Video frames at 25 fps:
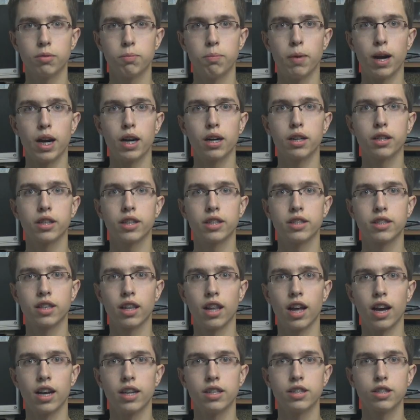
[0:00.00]
marked as
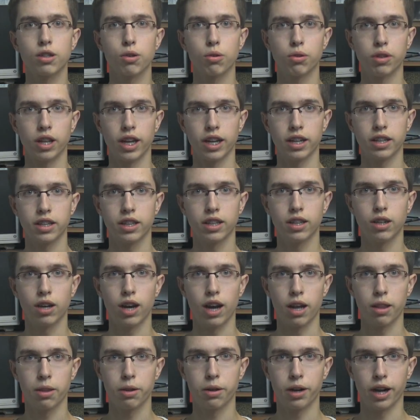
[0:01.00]
lines connecting
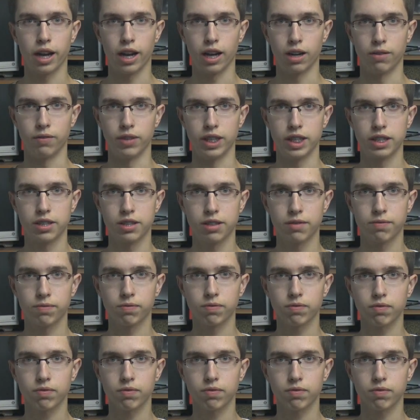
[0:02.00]
other elements.